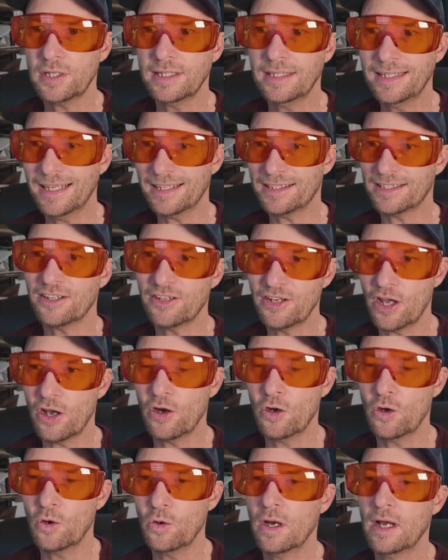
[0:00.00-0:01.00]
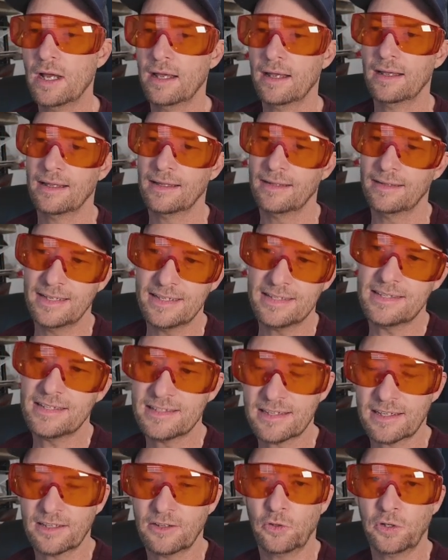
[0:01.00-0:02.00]
get to know this
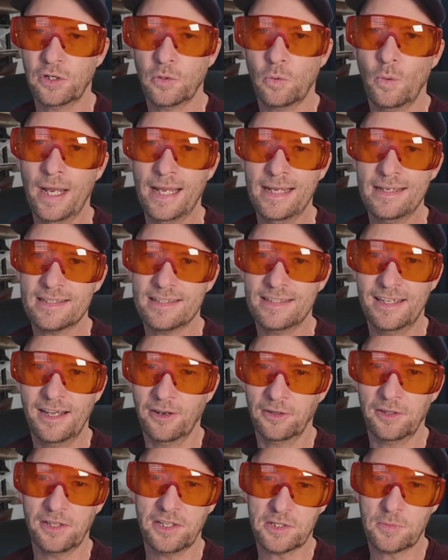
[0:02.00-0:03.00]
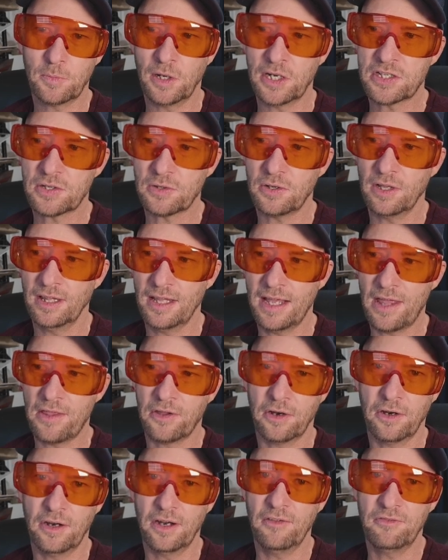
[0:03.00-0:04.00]
isn't going to waste nearly as much
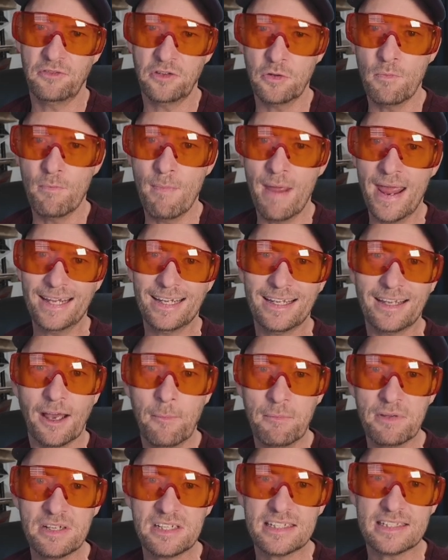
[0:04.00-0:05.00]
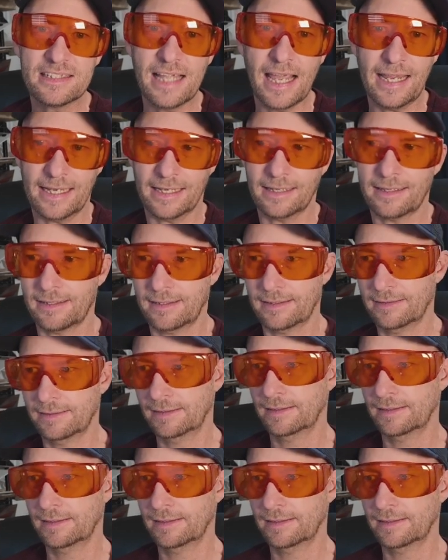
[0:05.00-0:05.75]
leather if you make a mistake.